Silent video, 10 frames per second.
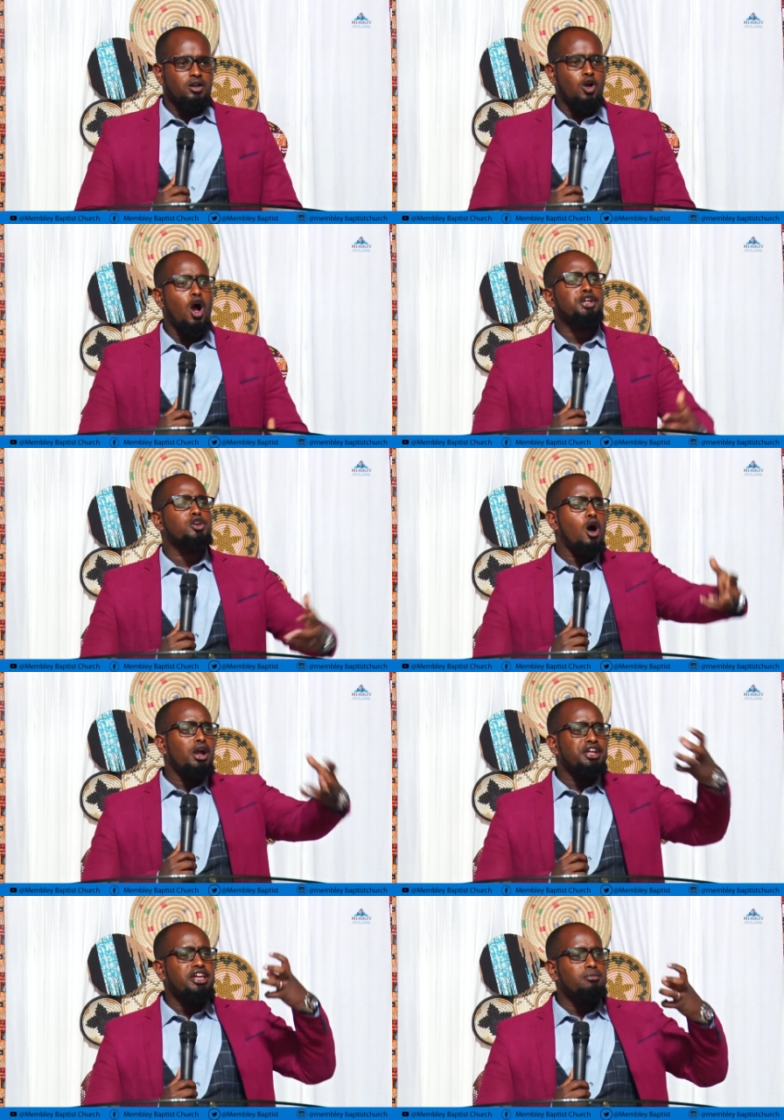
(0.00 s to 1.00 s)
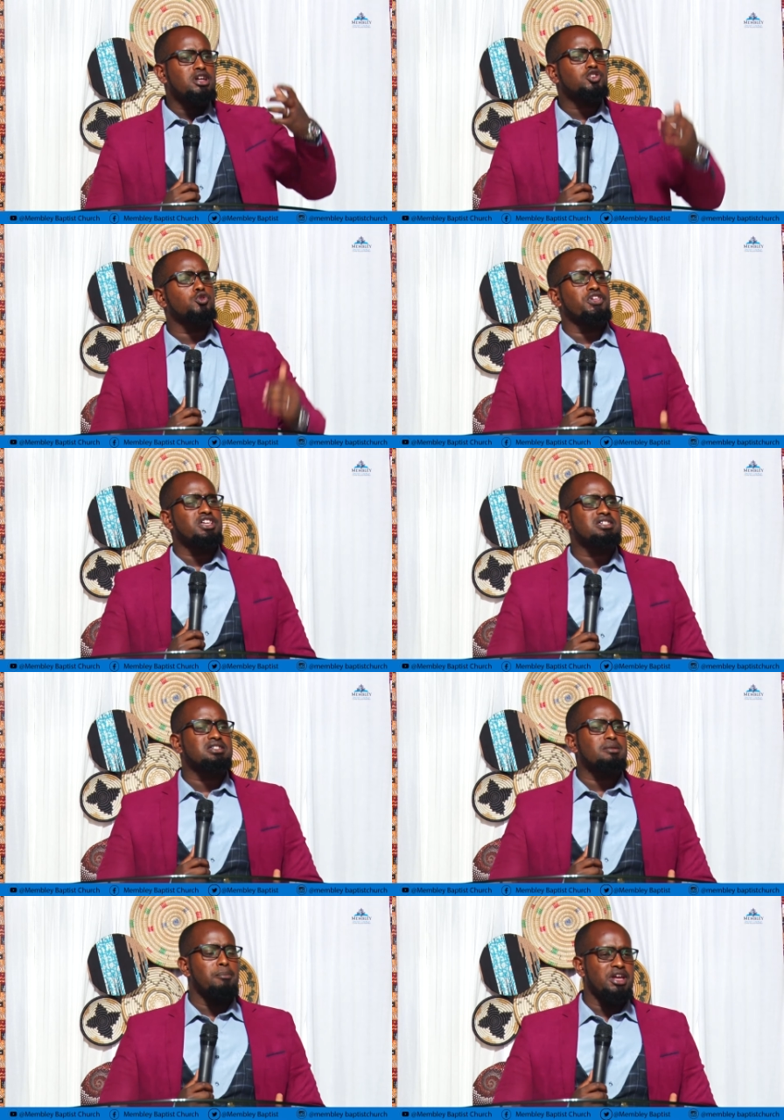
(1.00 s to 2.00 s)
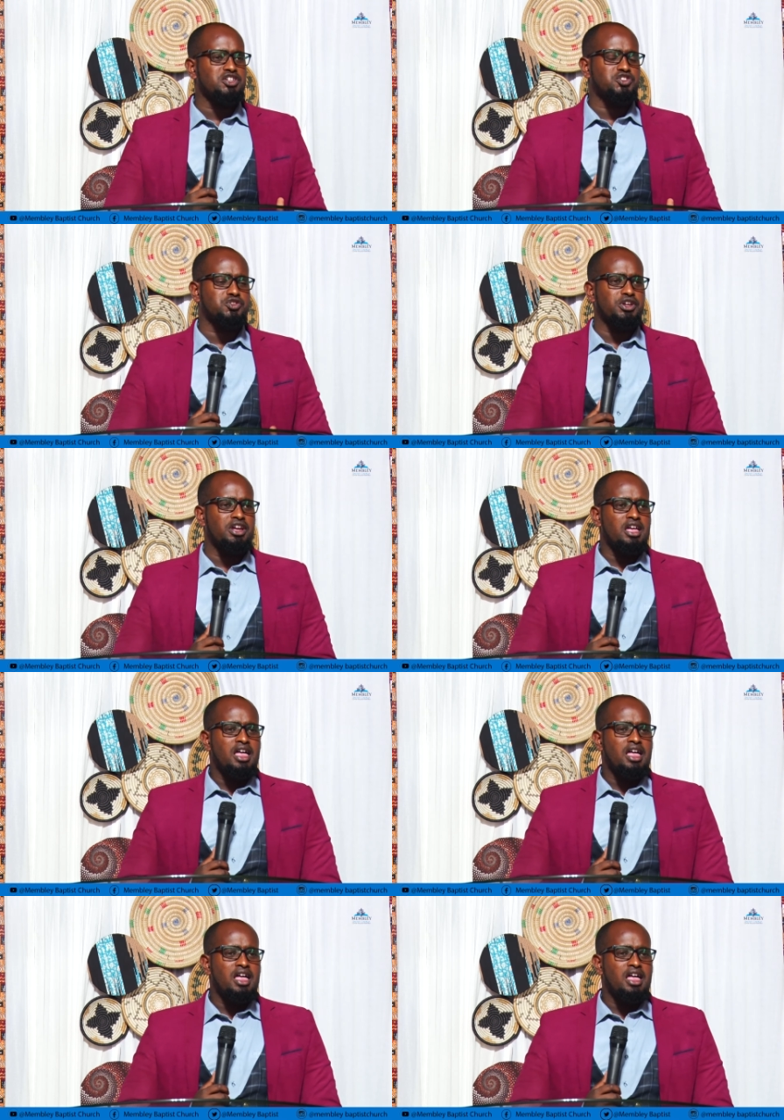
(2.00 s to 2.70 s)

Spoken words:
God called him to this ministry.